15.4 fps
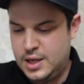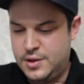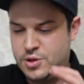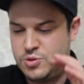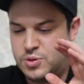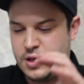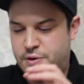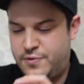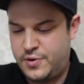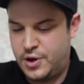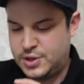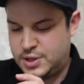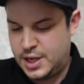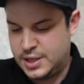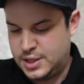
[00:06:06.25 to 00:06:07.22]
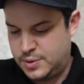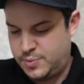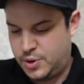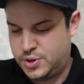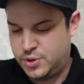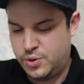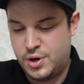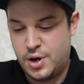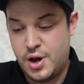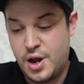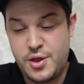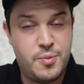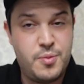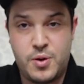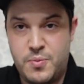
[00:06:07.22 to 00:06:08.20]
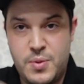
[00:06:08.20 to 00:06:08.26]
This was their first indie bottle, and
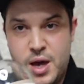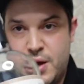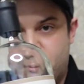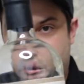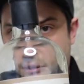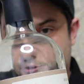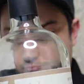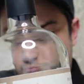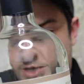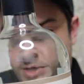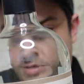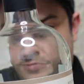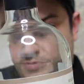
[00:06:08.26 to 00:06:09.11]
another Mackmyra as well,